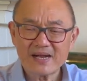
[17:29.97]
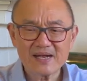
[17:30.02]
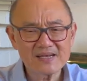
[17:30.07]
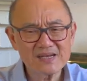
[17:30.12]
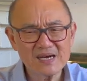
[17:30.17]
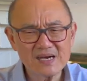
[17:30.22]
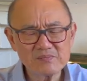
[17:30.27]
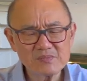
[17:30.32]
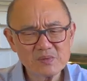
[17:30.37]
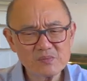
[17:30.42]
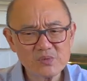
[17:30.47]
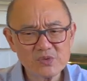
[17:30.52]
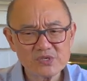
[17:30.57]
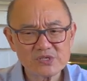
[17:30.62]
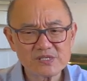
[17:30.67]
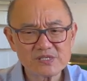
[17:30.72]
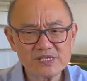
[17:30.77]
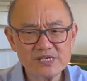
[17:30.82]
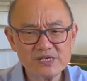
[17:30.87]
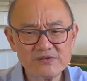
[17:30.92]
I can't remember
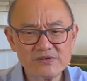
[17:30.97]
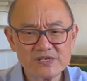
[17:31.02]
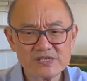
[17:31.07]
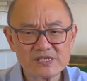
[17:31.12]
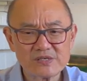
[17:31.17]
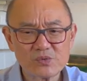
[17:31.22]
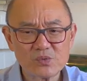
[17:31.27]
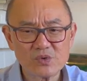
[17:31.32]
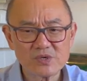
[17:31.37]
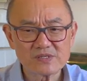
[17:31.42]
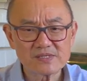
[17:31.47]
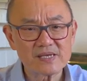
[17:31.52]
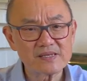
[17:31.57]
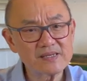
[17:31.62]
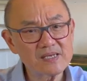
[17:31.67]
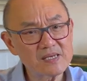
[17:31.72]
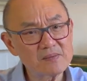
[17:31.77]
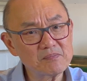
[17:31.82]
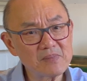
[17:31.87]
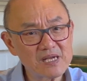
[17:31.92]
which series it was. I
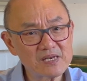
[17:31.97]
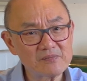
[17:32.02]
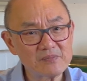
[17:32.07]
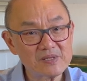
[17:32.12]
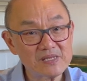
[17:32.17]
think it might have